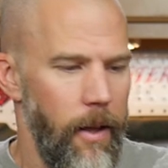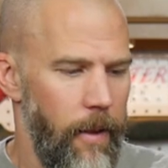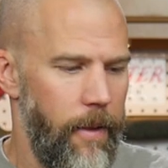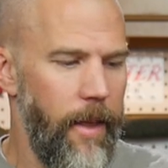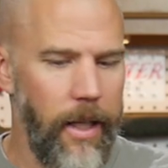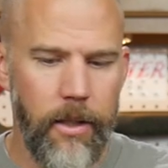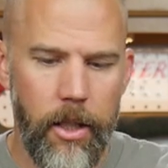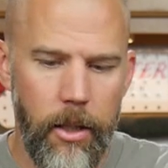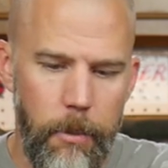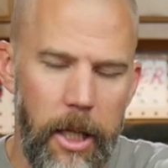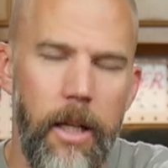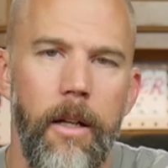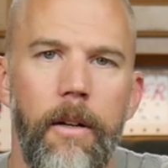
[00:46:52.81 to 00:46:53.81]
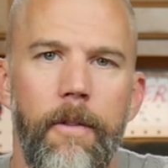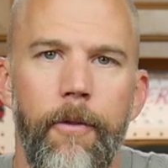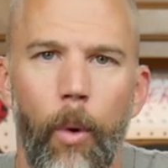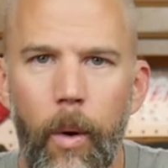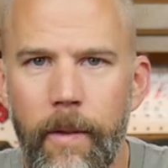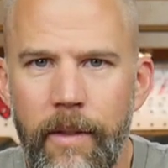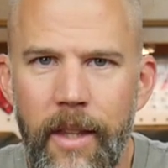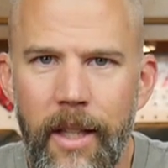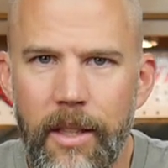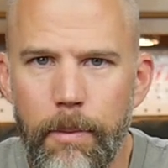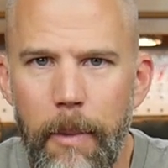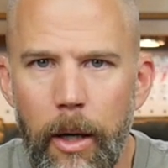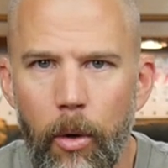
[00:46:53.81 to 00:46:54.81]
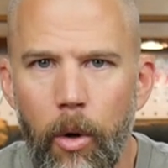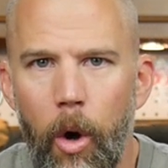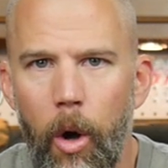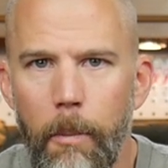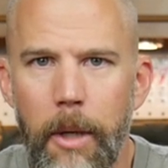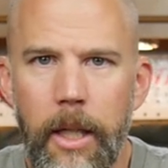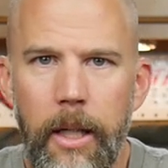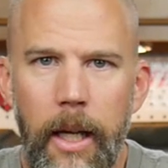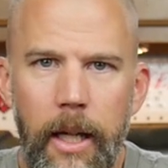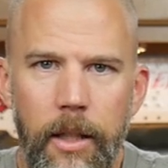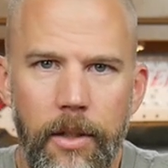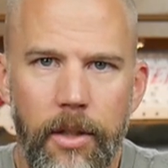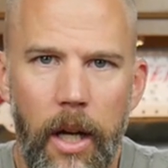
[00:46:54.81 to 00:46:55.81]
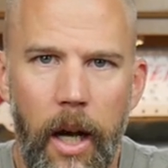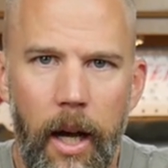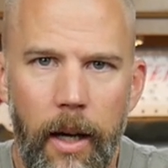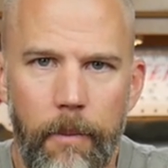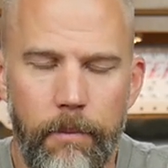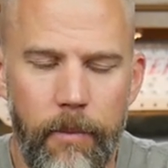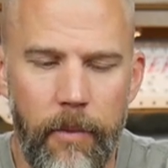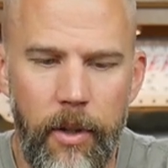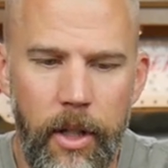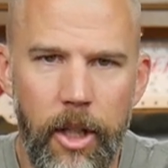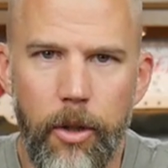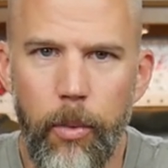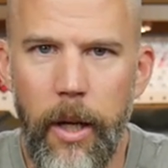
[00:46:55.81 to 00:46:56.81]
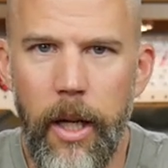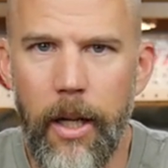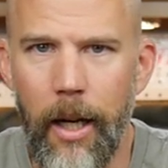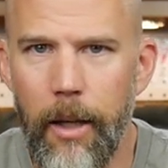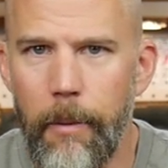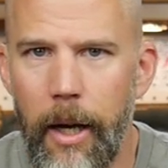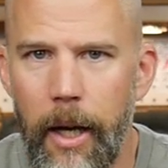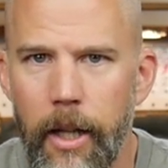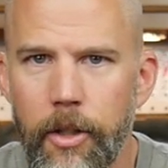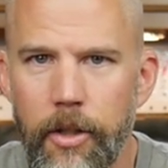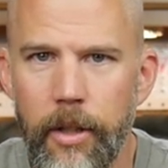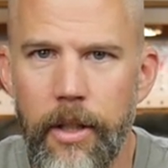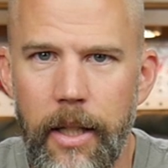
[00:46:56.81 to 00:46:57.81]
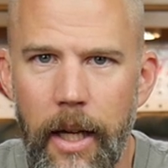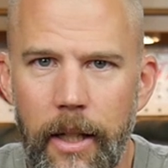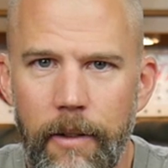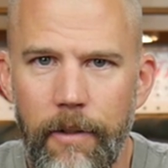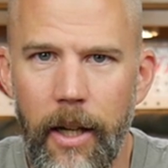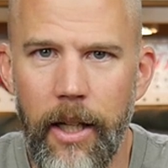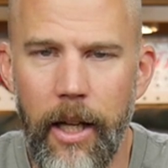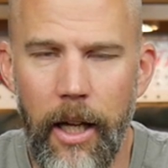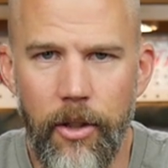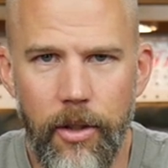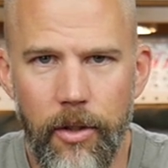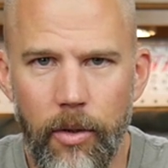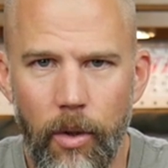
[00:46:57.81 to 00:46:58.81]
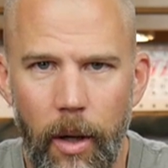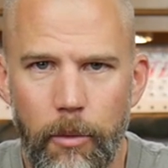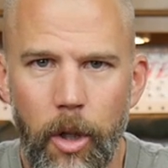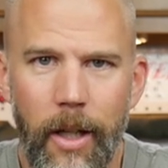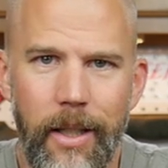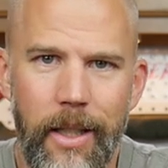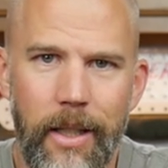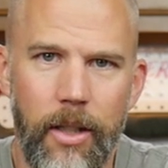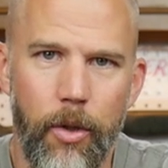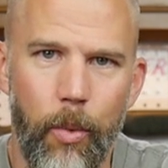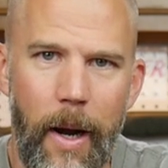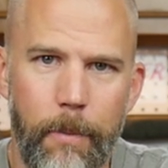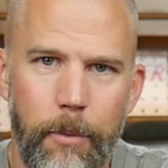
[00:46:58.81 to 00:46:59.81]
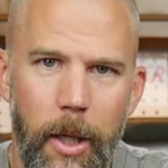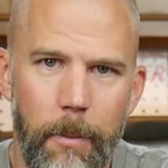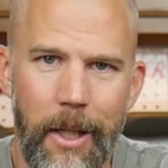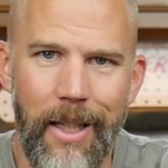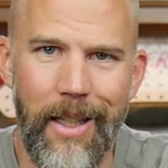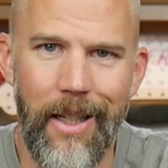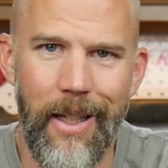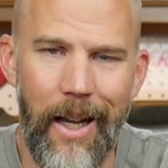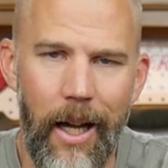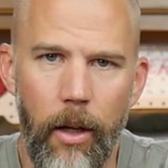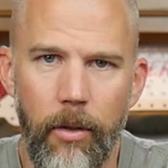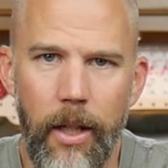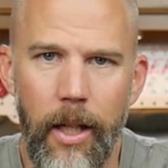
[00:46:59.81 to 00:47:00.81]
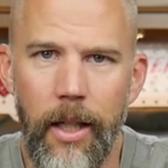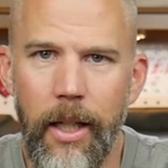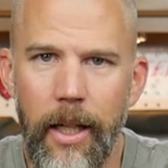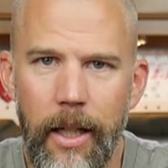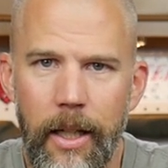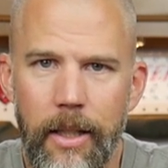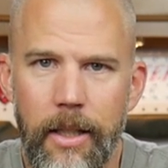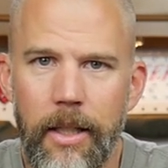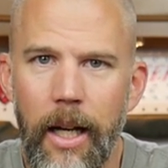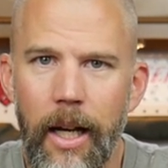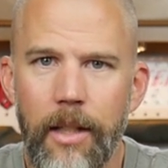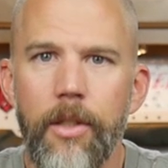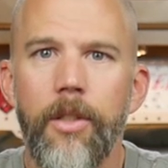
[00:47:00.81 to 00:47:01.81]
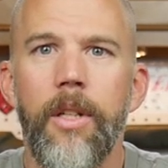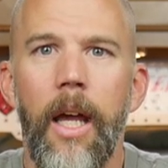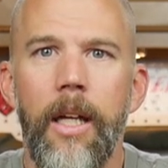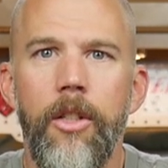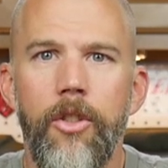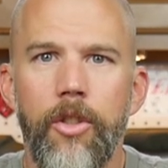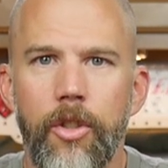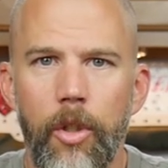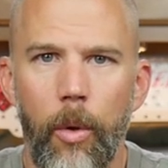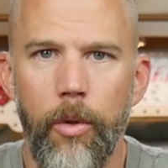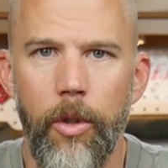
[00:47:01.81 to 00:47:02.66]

that's going to be it for this Mail Call Mondays. Um, this week, I'm actually taking vacation, so I'm trying to get this wrapped up and get it out and get it uh, staged so